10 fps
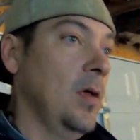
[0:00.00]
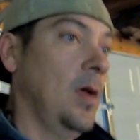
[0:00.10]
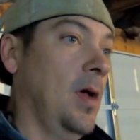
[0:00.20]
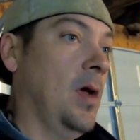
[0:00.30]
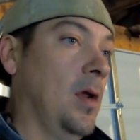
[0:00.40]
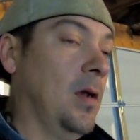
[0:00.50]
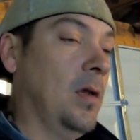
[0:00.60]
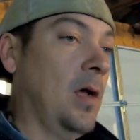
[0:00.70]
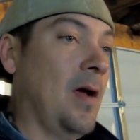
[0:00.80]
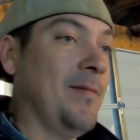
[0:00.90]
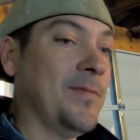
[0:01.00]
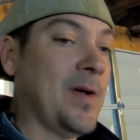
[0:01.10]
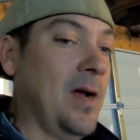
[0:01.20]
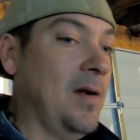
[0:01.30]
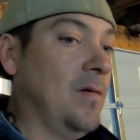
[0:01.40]
And I've
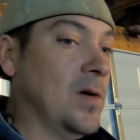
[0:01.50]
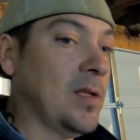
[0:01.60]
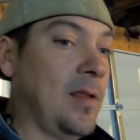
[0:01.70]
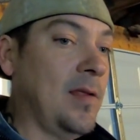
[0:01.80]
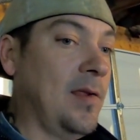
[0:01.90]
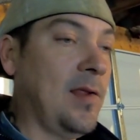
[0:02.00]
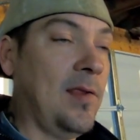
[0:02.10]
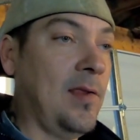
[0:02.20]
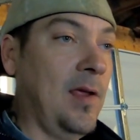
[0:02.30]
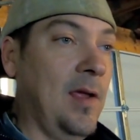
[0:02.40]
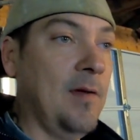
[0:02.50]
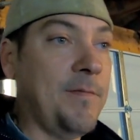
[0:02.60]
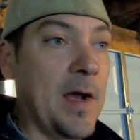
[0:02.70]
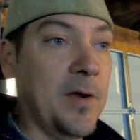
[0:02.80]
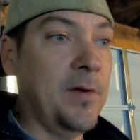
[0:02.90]
kind of looked at this to see if
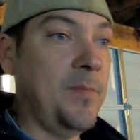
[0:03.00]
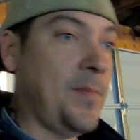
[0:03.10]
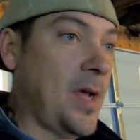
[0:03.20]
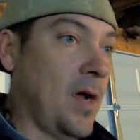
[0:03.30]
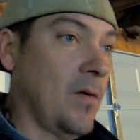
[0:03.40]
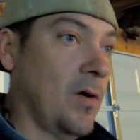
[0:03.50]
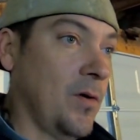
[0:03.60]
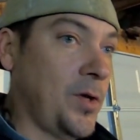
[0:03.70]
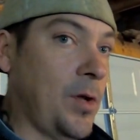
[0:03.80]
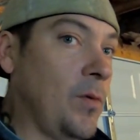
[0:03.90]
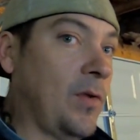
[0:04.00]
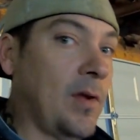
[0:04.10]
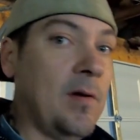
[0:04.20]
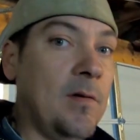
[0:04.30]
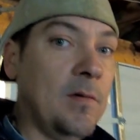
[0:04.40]
I could mirror or use
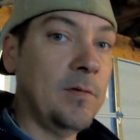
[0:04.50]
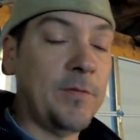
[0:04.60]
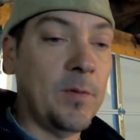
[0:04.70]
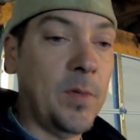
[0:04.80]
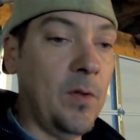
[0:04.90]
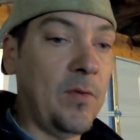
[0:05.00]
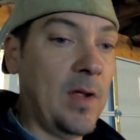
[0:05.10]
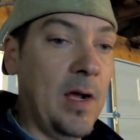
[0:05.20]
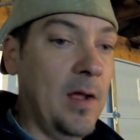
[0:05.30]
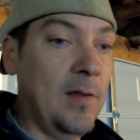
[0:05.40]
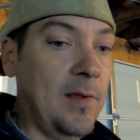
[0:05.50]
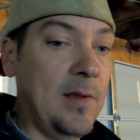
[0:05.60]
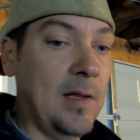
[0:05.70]
it for both sides.